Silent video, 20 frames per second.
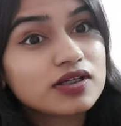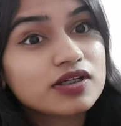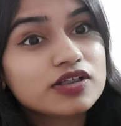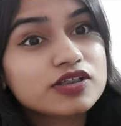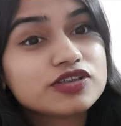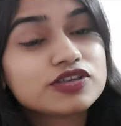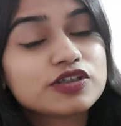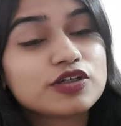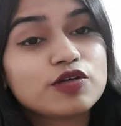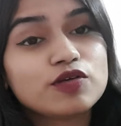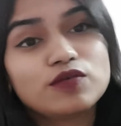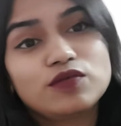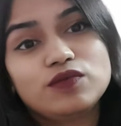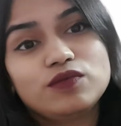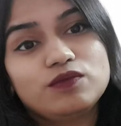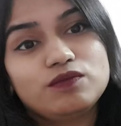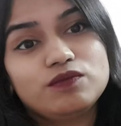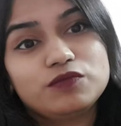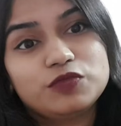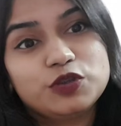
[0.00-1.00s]

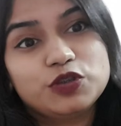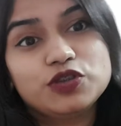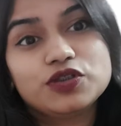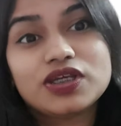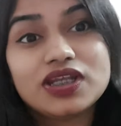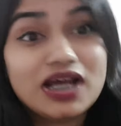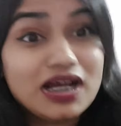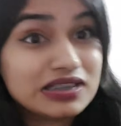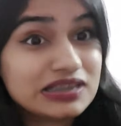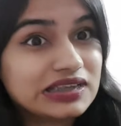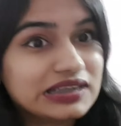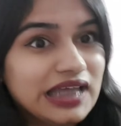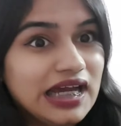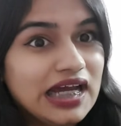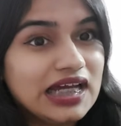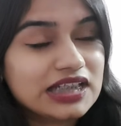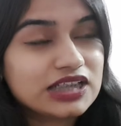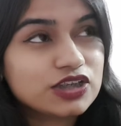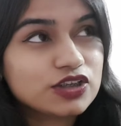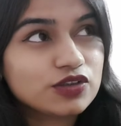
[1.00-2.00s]
So you can ask
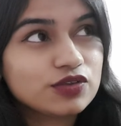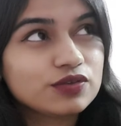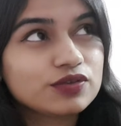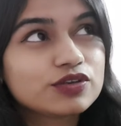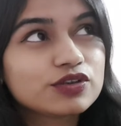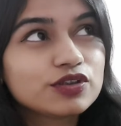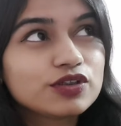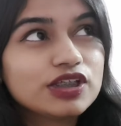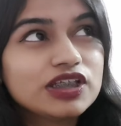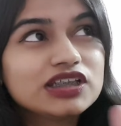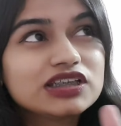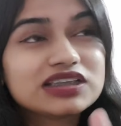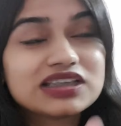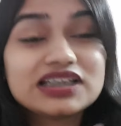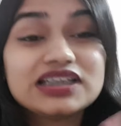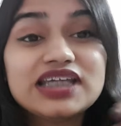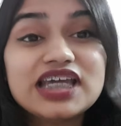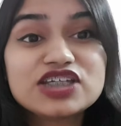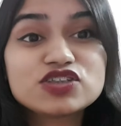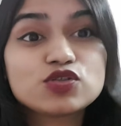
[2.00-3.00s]
that. So it's a
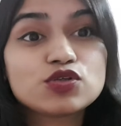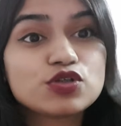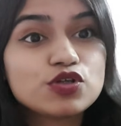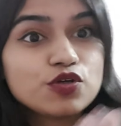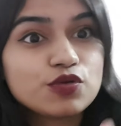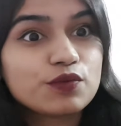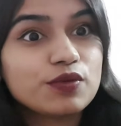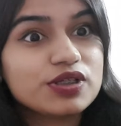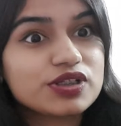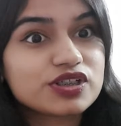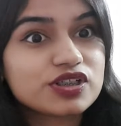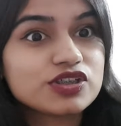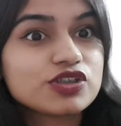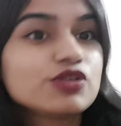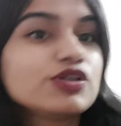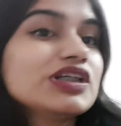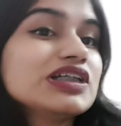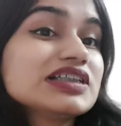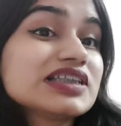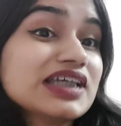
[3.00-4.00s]
yes or no question. So
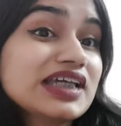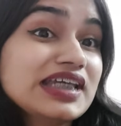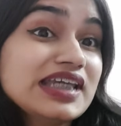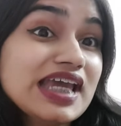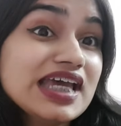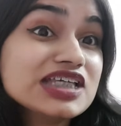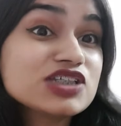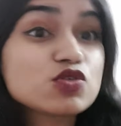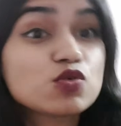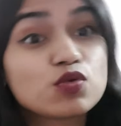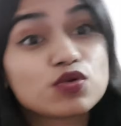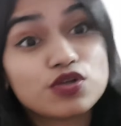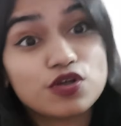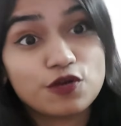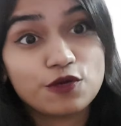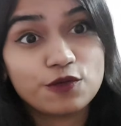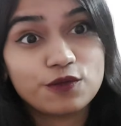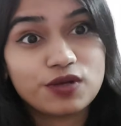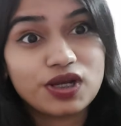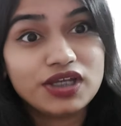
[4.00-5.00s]
he'll say yes or
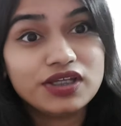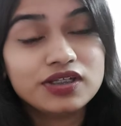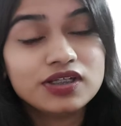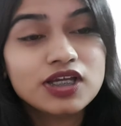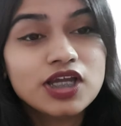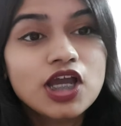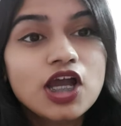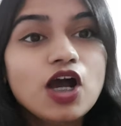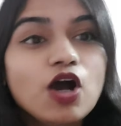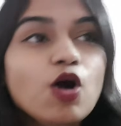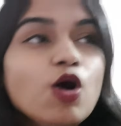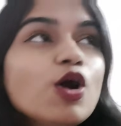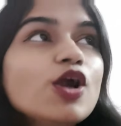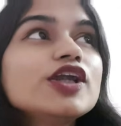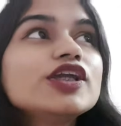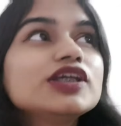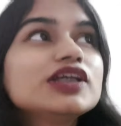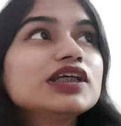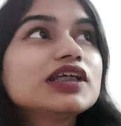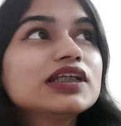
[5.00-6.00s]
no, right?
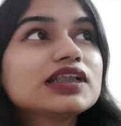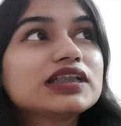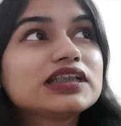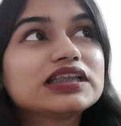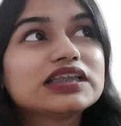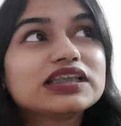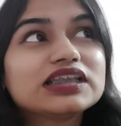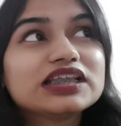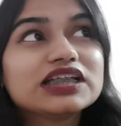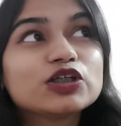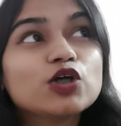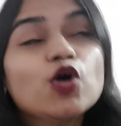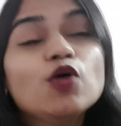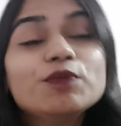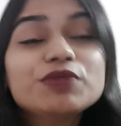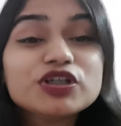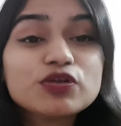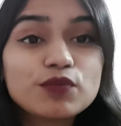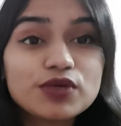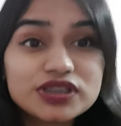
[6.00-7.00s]
Or the
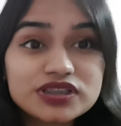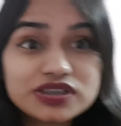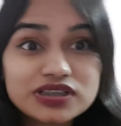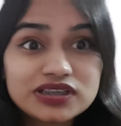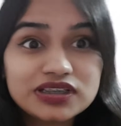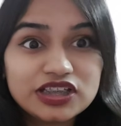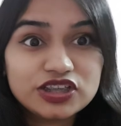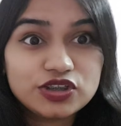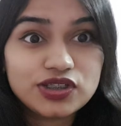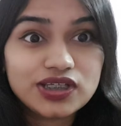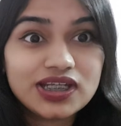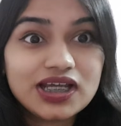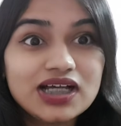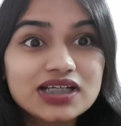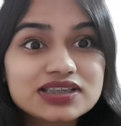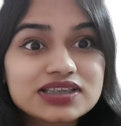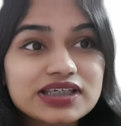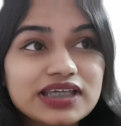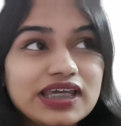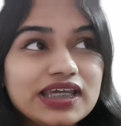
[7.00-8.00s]
open question that you can
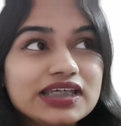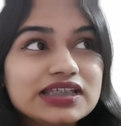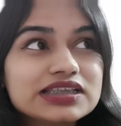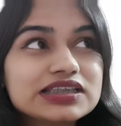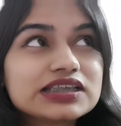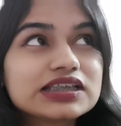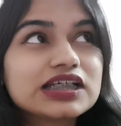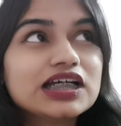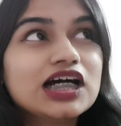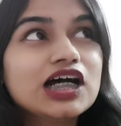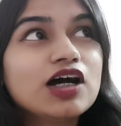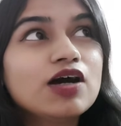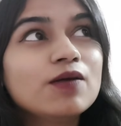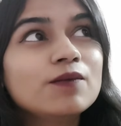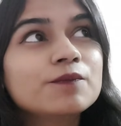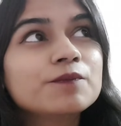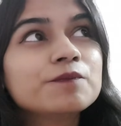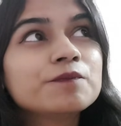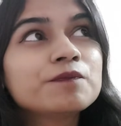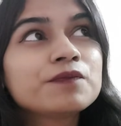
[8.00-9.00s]
ask is,
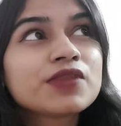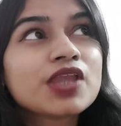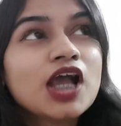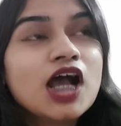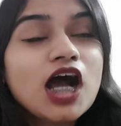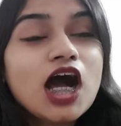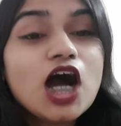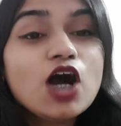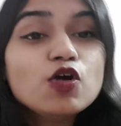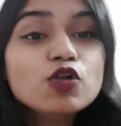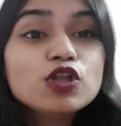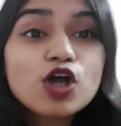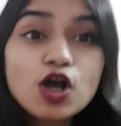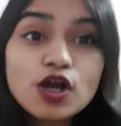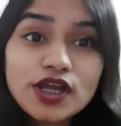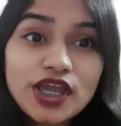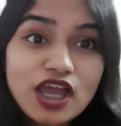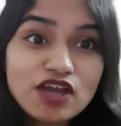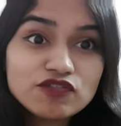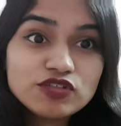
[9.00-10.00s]
how
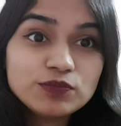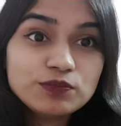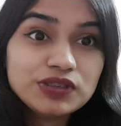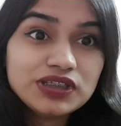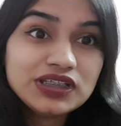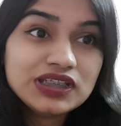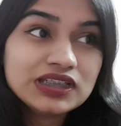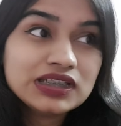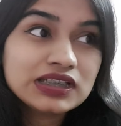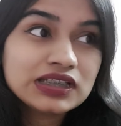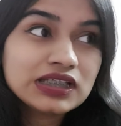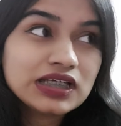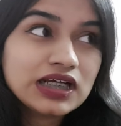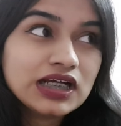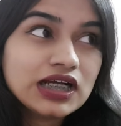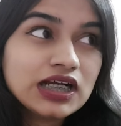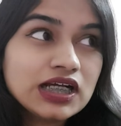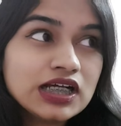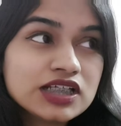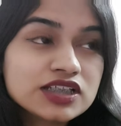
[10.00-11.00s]
long have you been
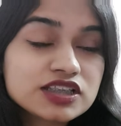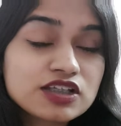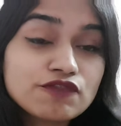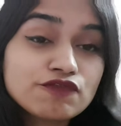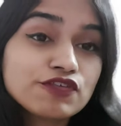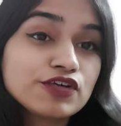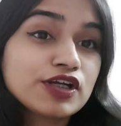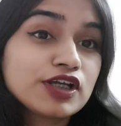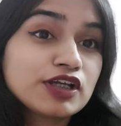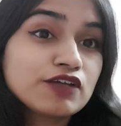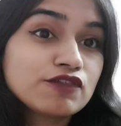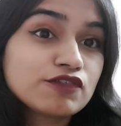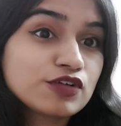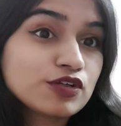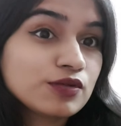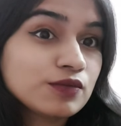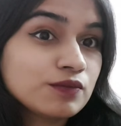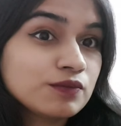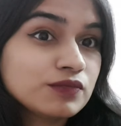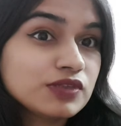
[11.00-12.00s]
suffering
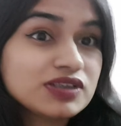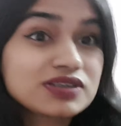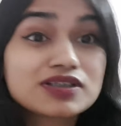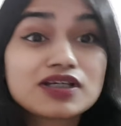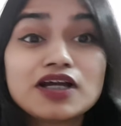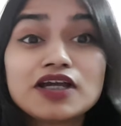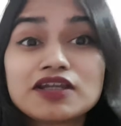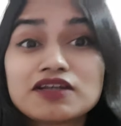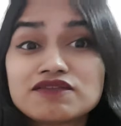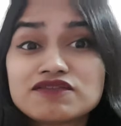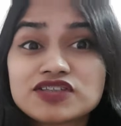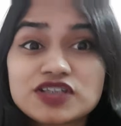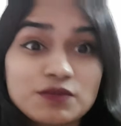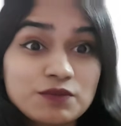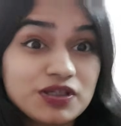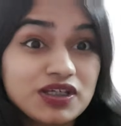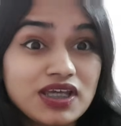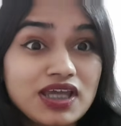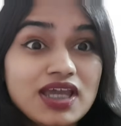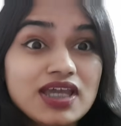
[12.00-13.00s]
from this kind of
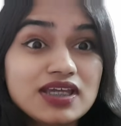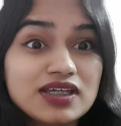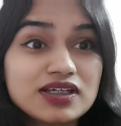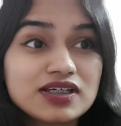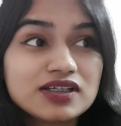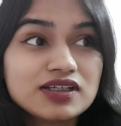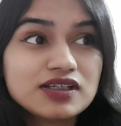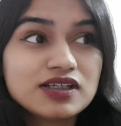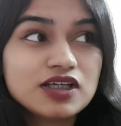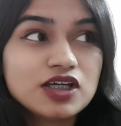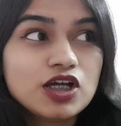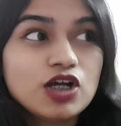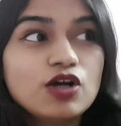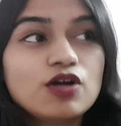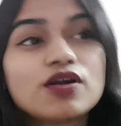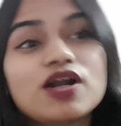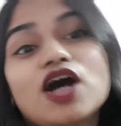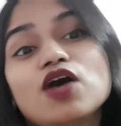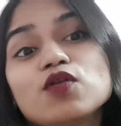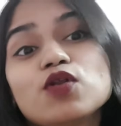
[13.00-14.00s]
stomach ache?
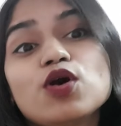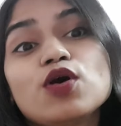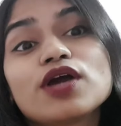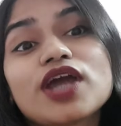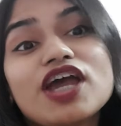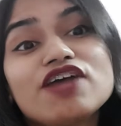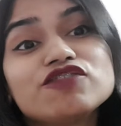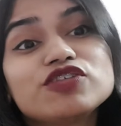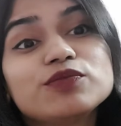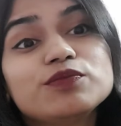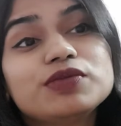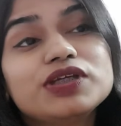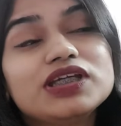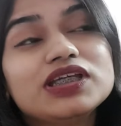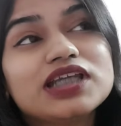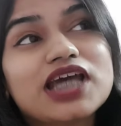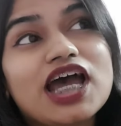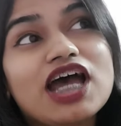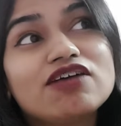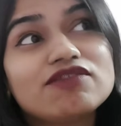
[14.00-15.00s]
Or how long have you
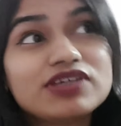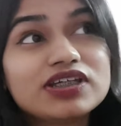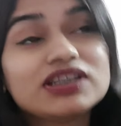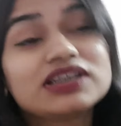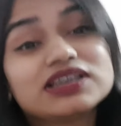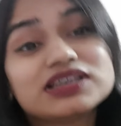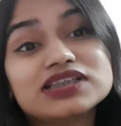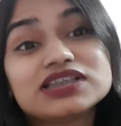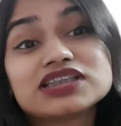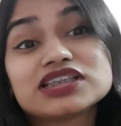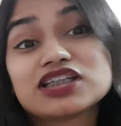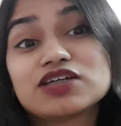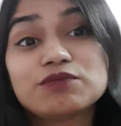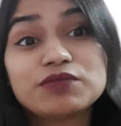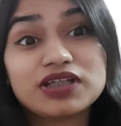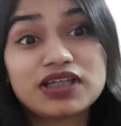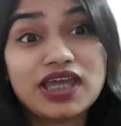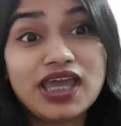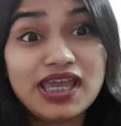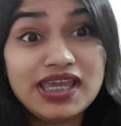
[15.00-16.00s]
been having these
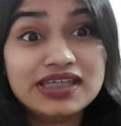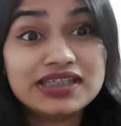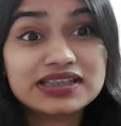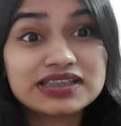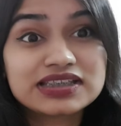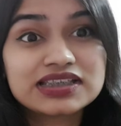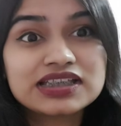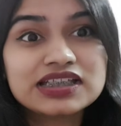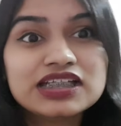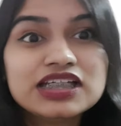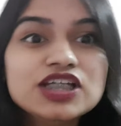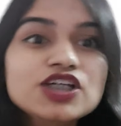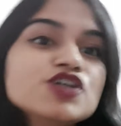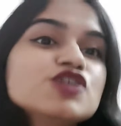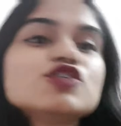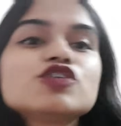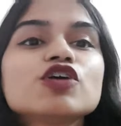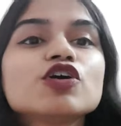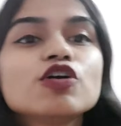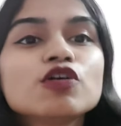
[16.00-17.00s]
stomach aches?
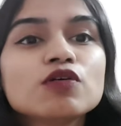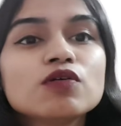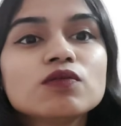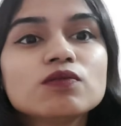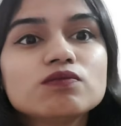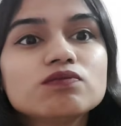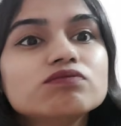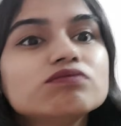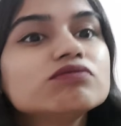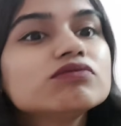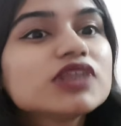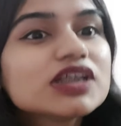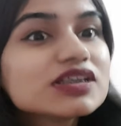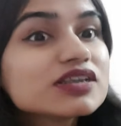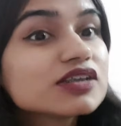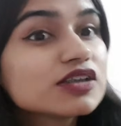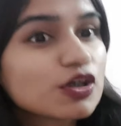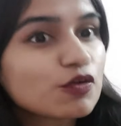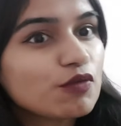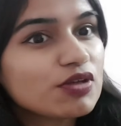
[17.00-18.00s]
So
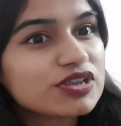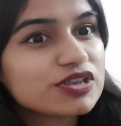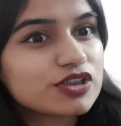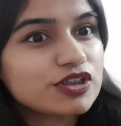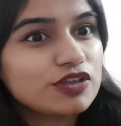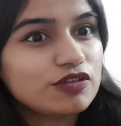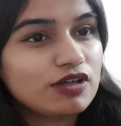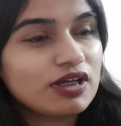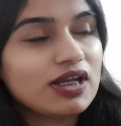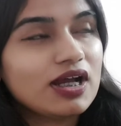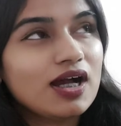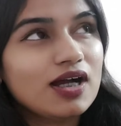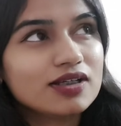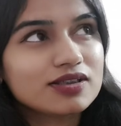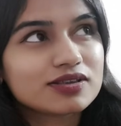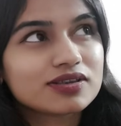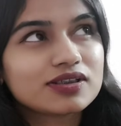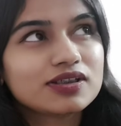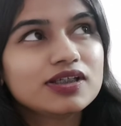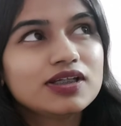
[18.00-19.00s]
this is a question you can
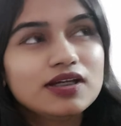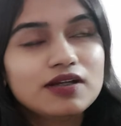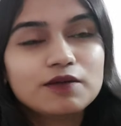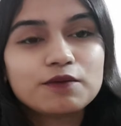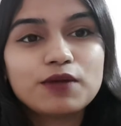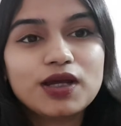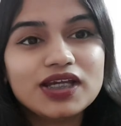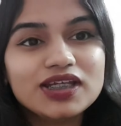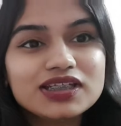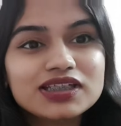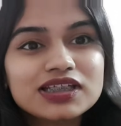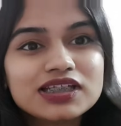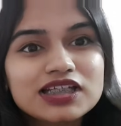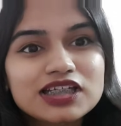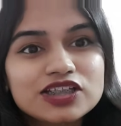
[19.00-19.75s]
ask, right?